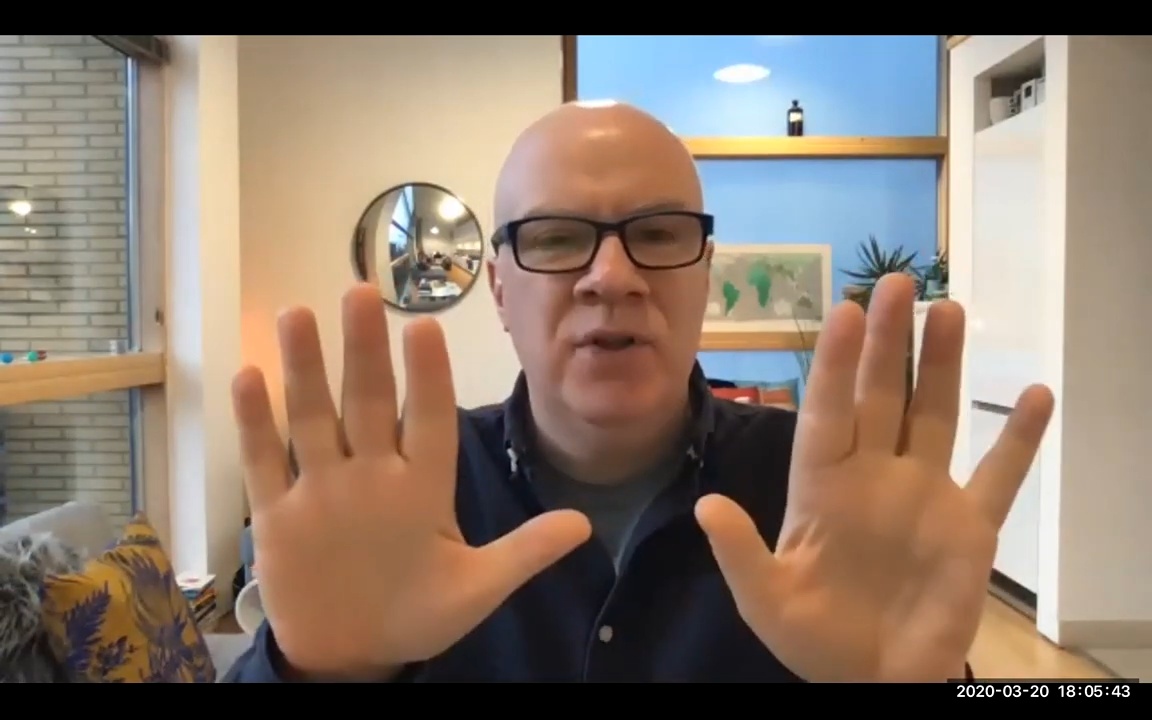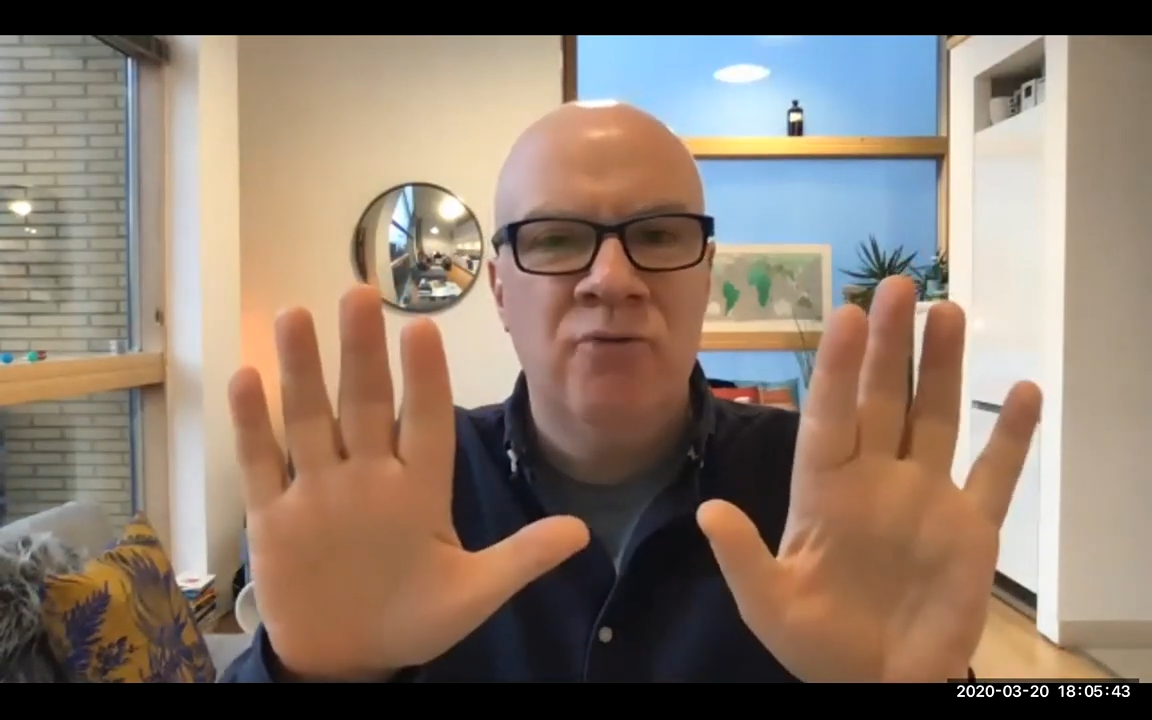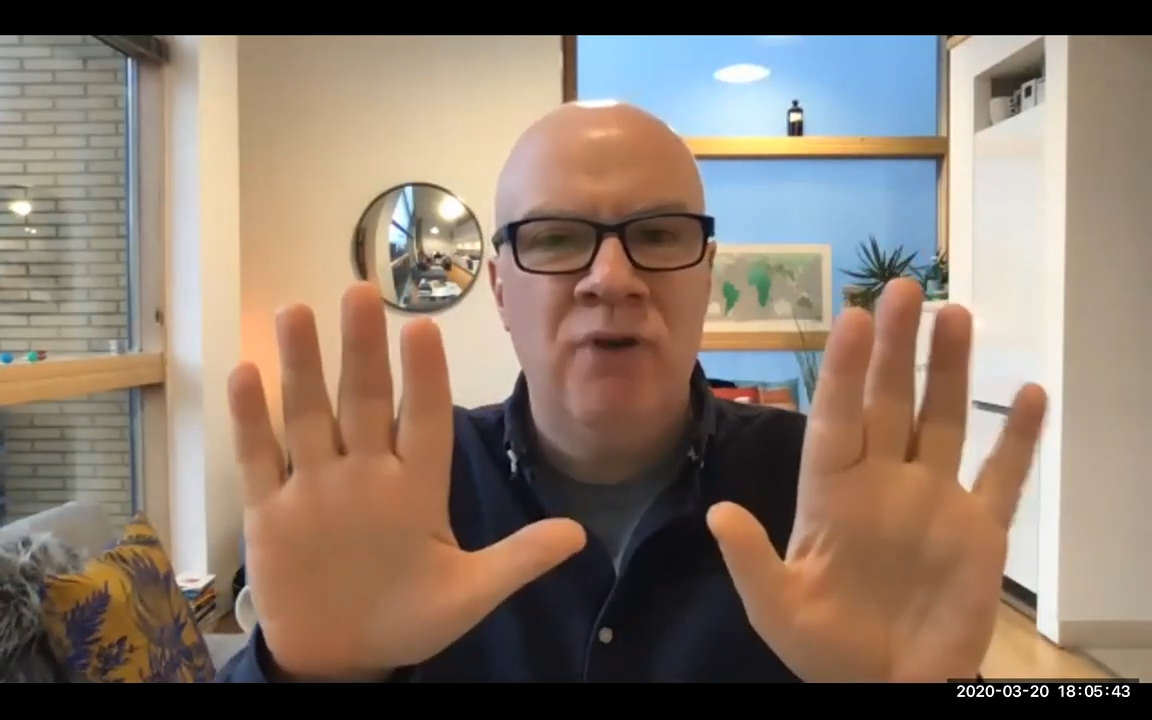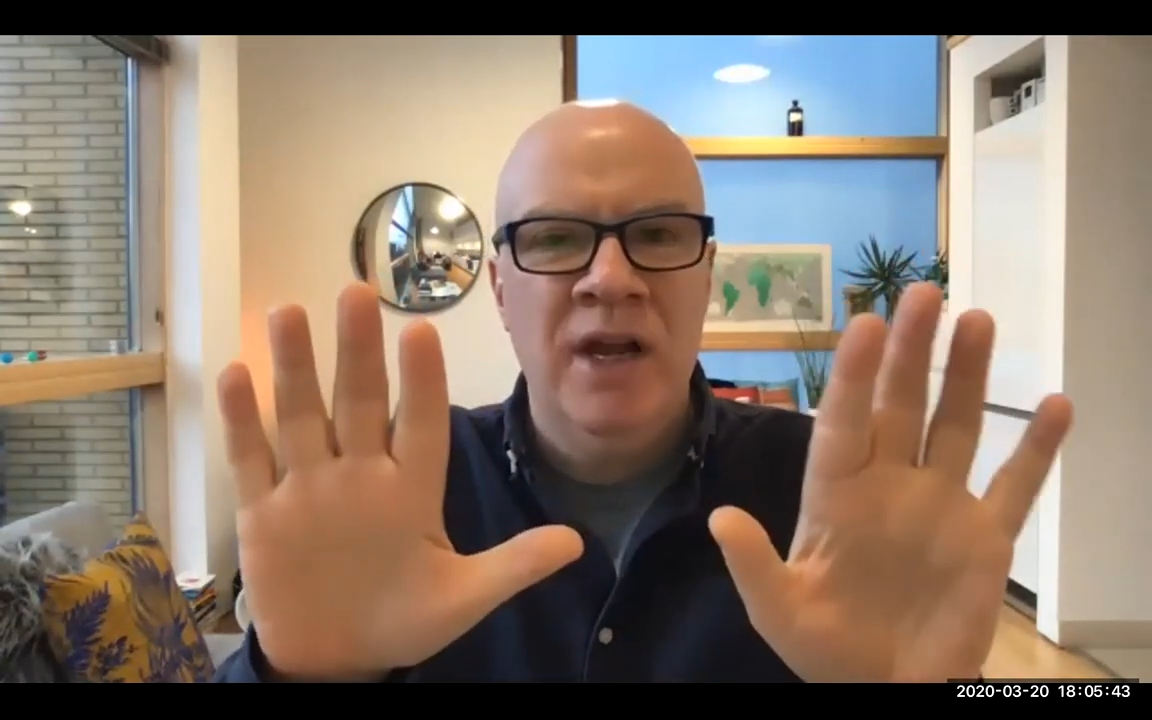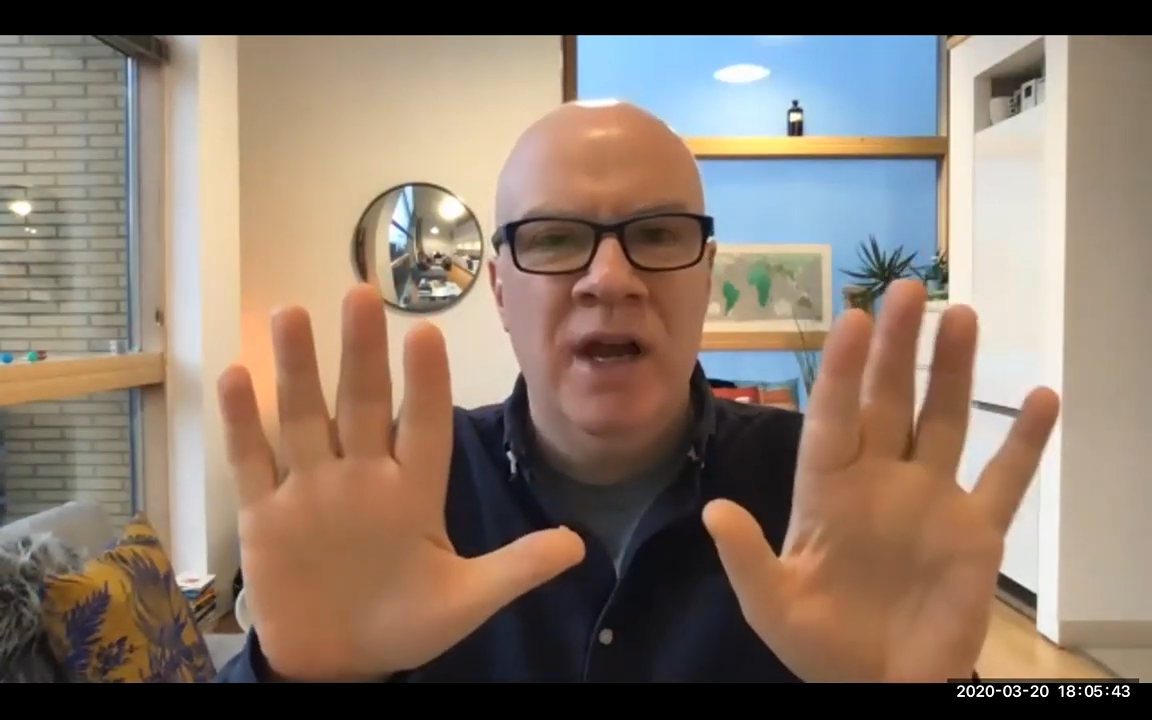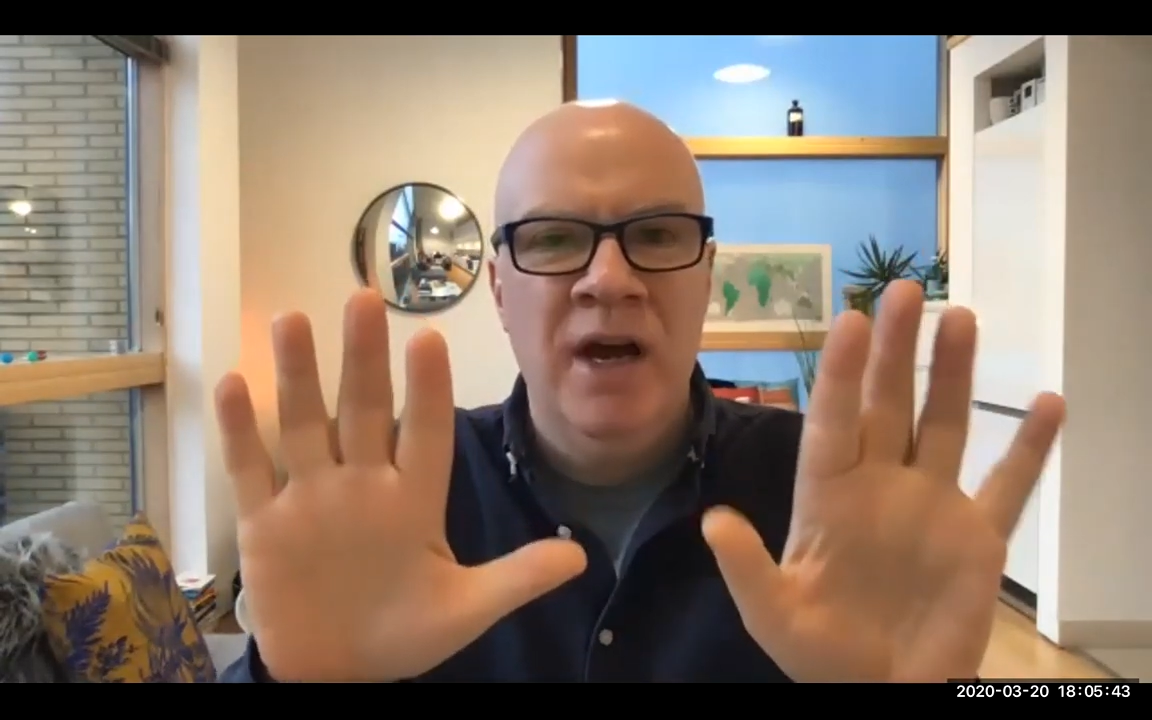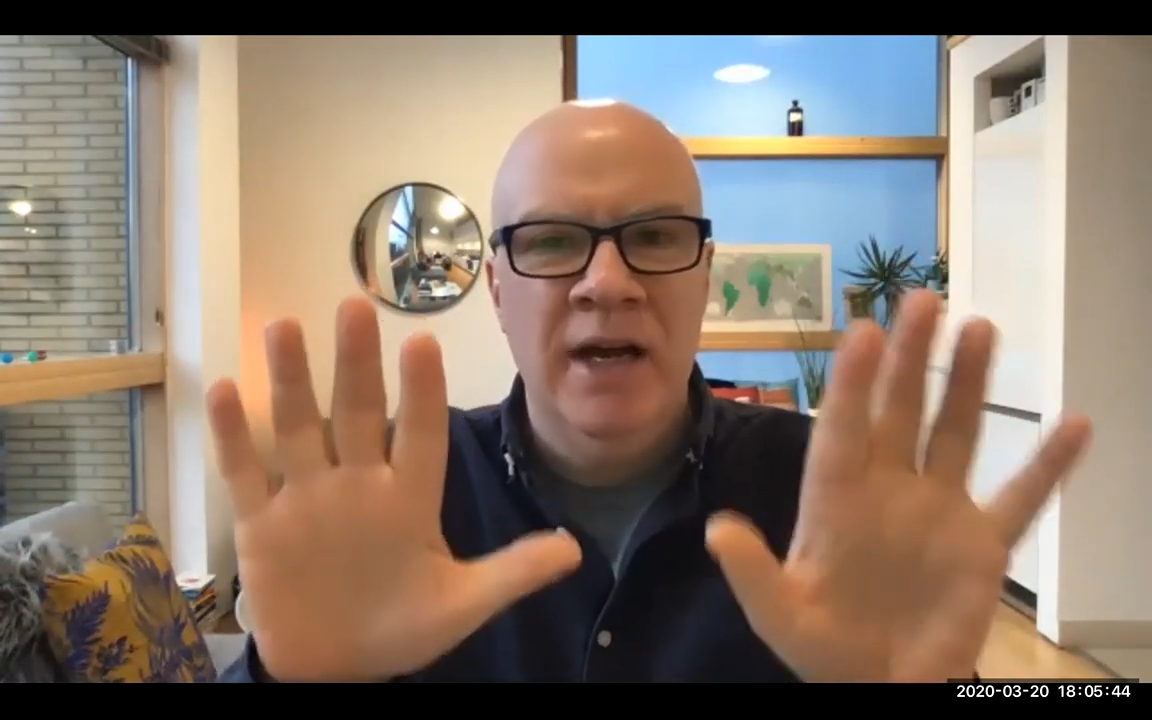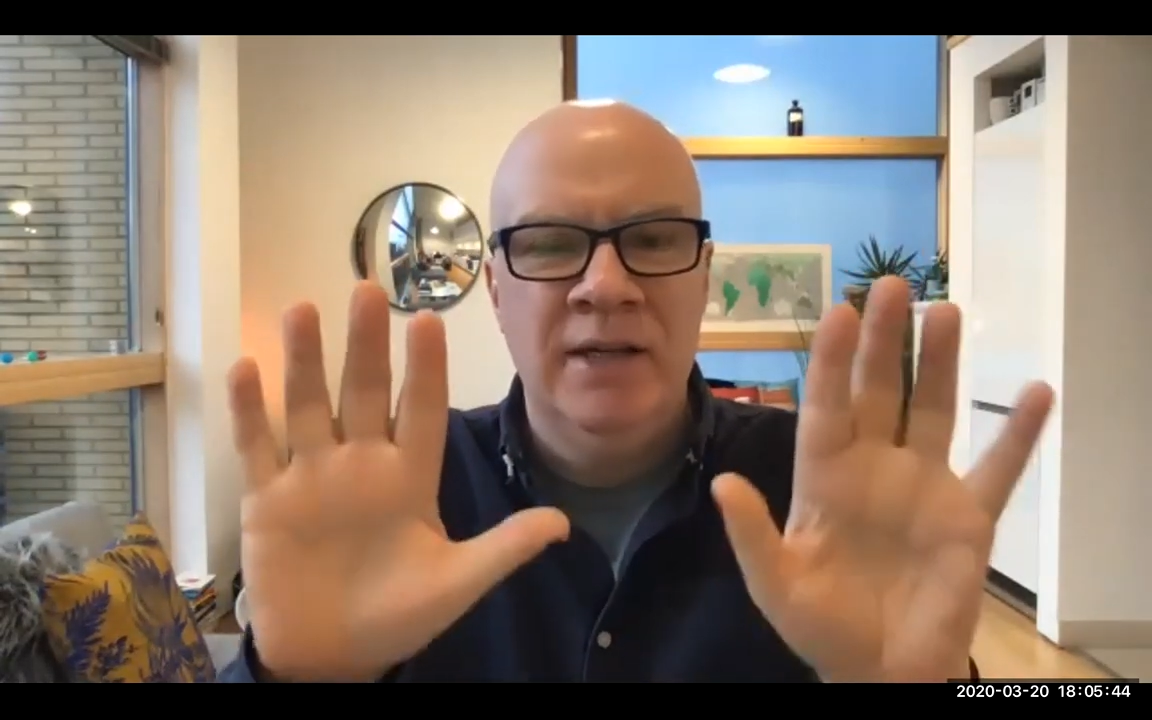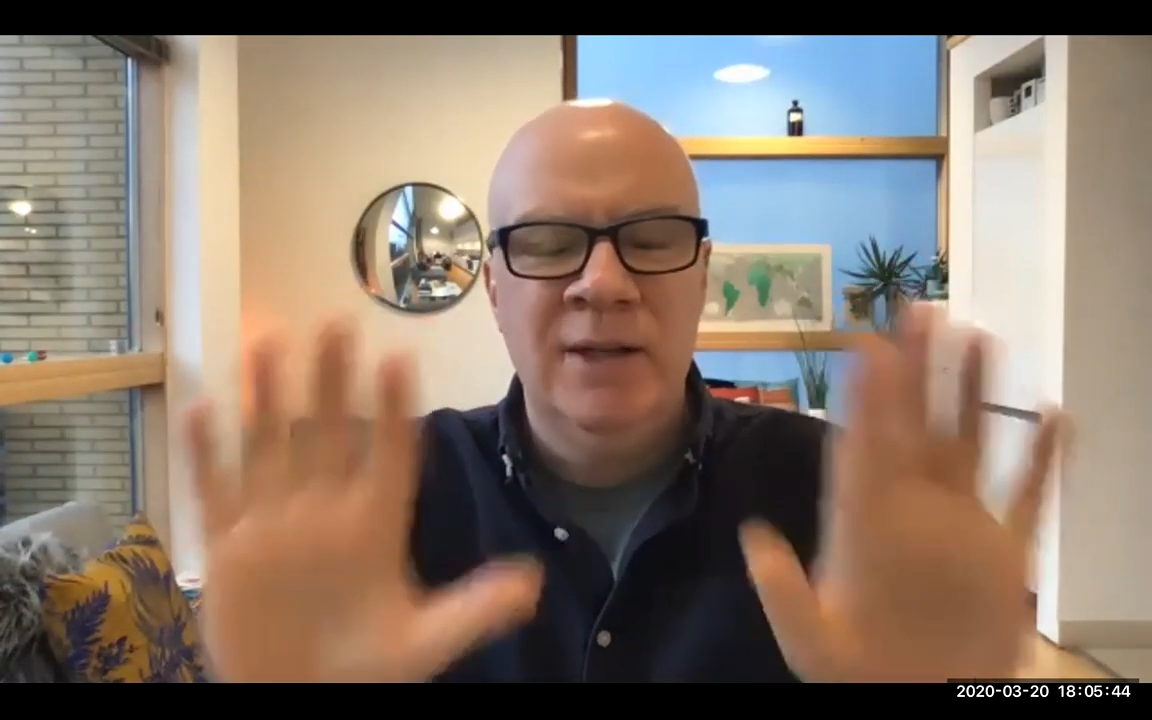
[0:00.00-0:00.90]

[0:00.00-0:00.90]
to the right height.